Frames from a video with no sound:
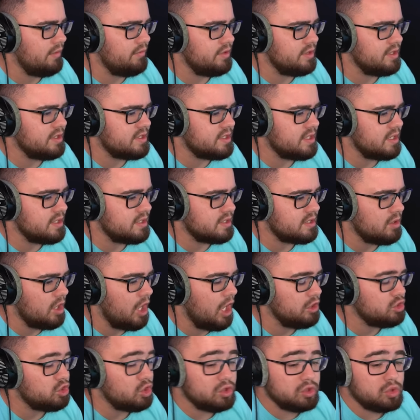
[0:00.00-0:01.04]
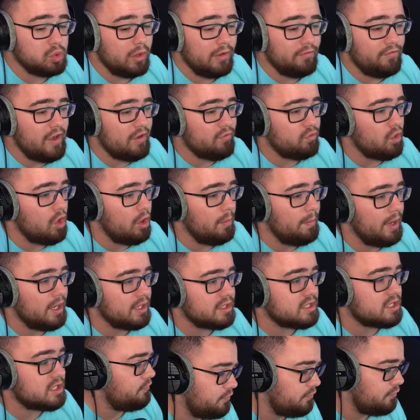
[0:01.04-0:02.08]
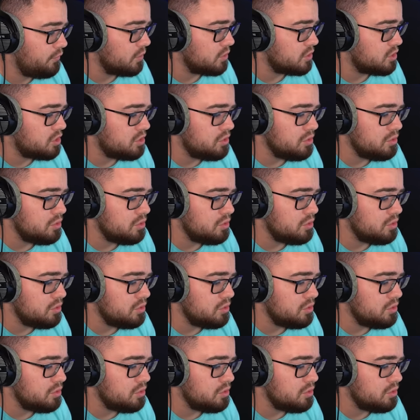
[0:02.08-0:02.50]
this is. 125 Robux for two